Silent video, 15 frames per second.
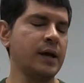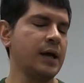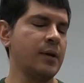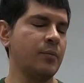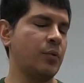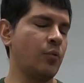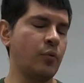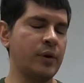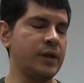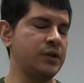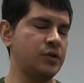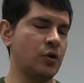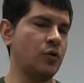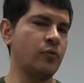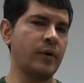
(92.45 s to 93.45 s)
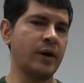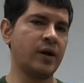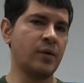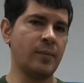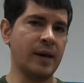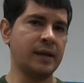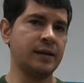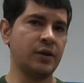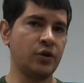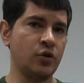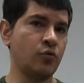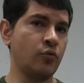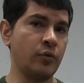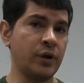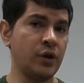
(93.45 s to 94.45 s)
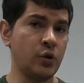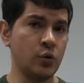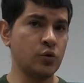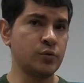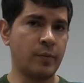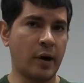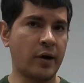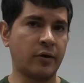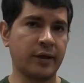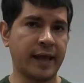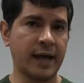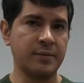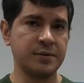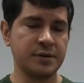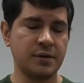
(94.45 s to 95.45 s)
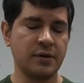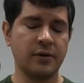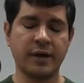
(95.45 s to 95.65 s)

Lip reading: But we don't recommend that you reuse bottle caps.